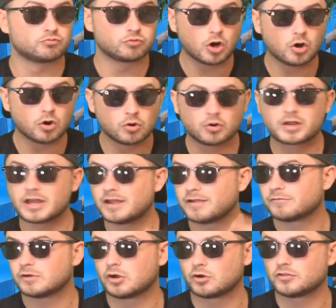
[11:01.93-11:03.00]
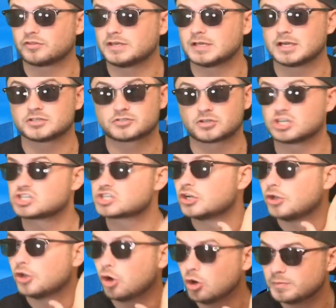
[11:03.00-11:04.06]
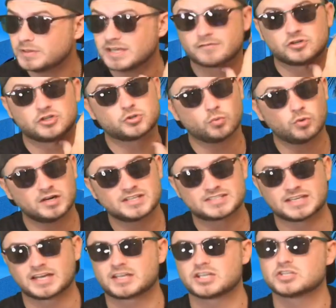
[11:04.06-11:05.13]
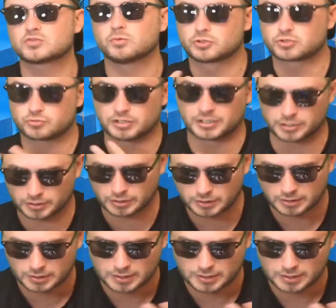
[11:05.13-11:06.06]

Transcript: Rogue every, or the uh, sorry, Shinobi every 20 seconds will trigger,